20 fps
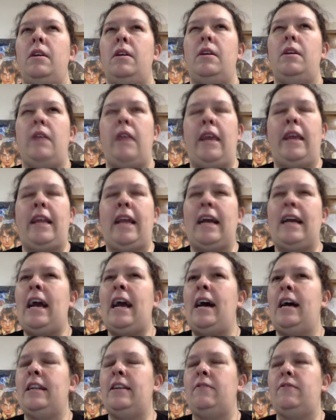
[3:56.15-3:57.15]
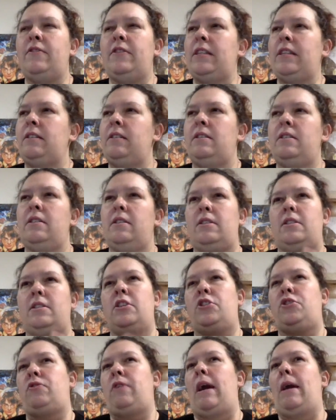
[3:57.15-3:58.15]
And I kind of
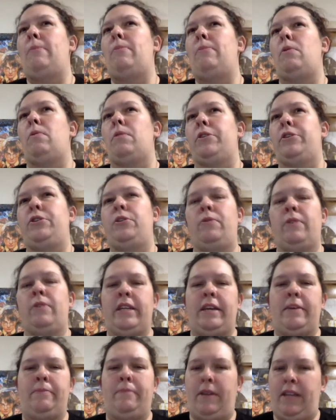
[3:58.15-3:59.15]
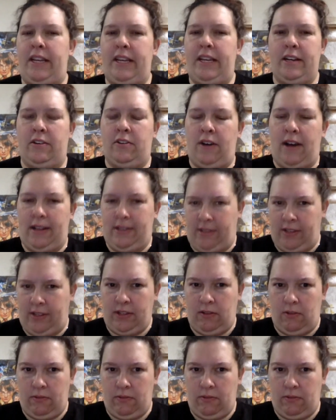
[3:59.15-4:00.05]
describe what we're doing in media classes on